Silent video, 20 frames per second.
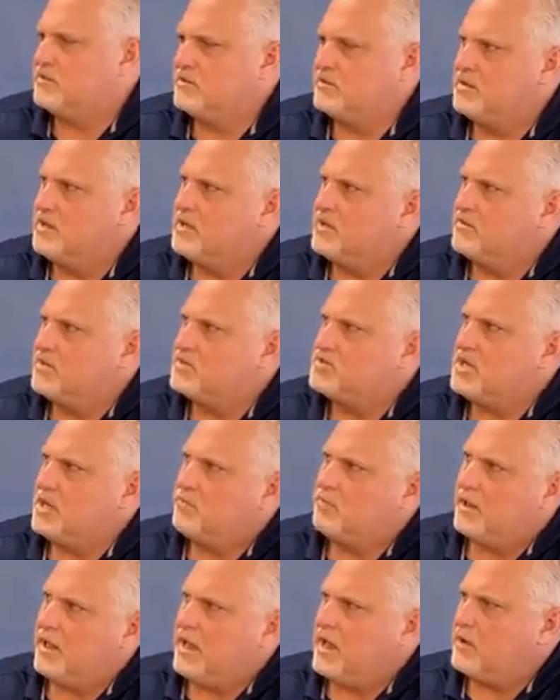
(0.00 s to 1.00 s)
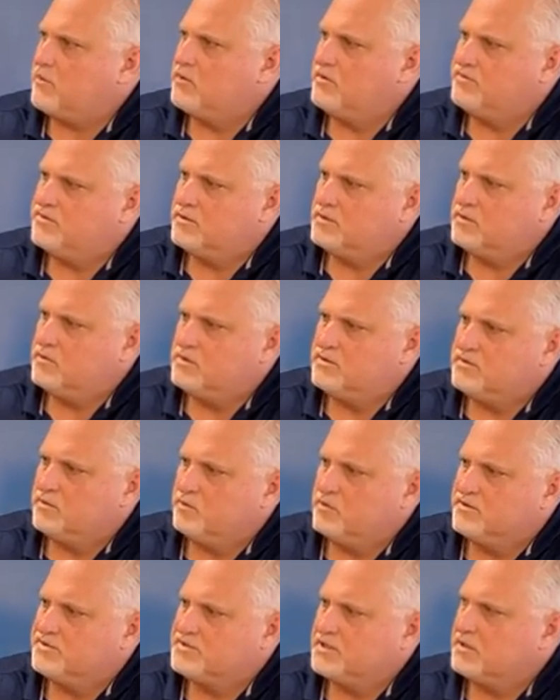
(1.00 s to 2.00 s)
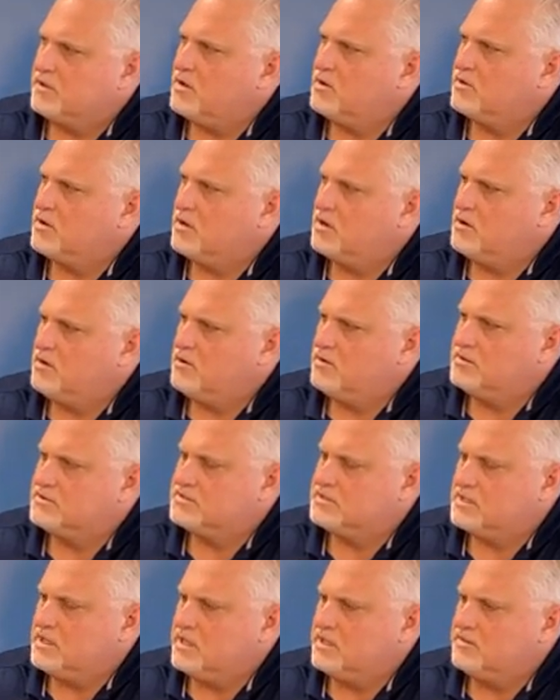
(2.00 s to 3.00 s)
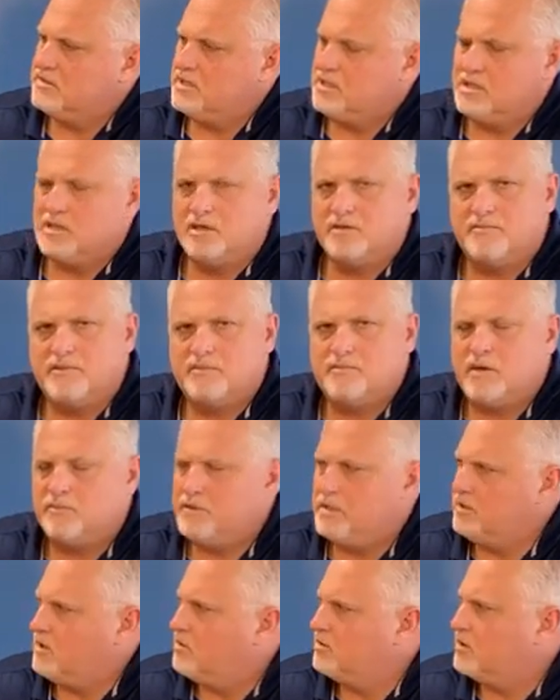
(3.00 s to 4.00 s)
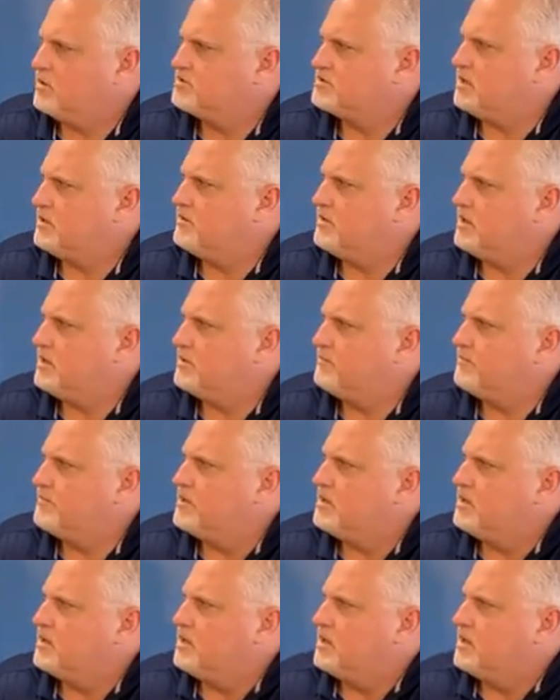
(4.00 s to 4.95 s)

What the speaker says: the jet black with the Wilson logo and the MLB logos on there.